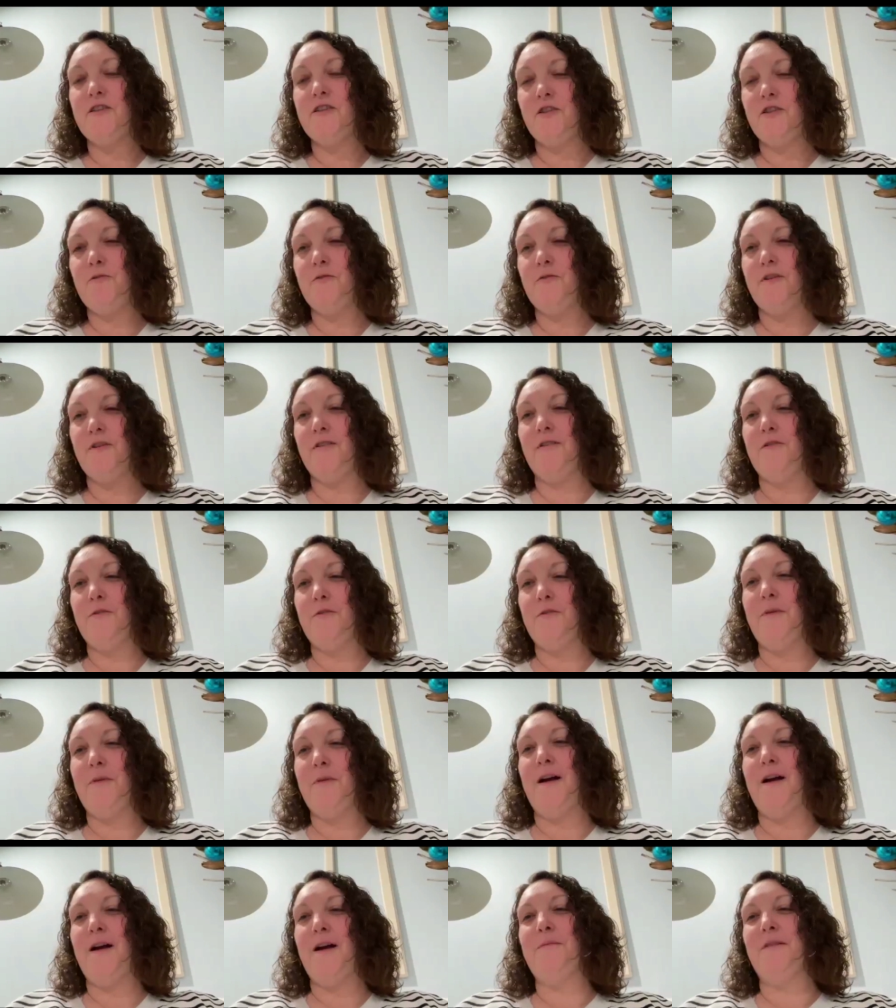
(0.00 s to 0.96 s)
sure, no
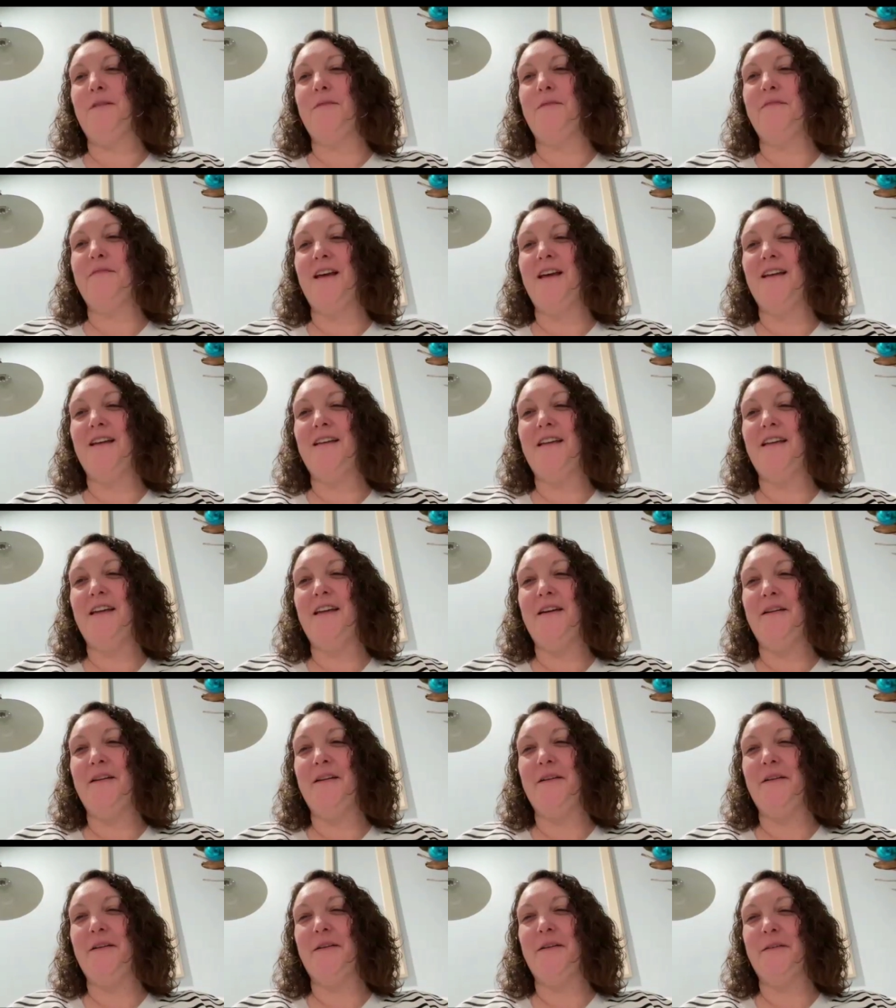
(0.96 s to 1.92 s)
problem. Thank
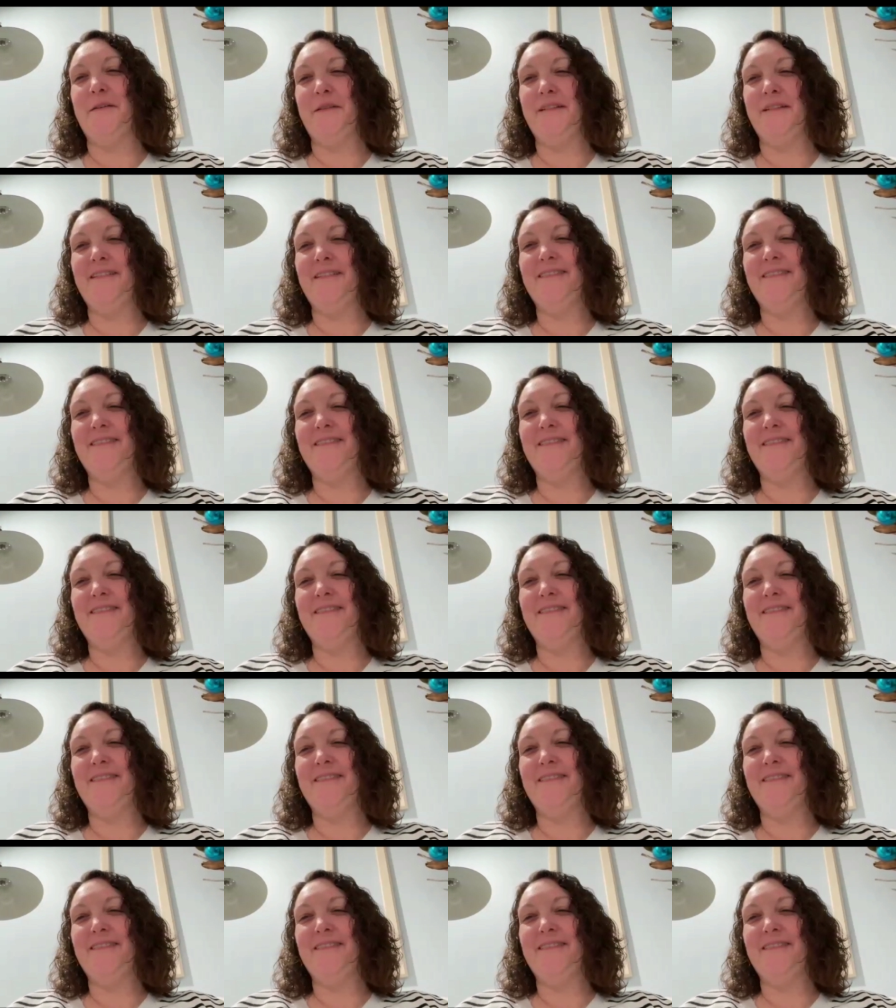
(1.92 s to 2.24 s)
you.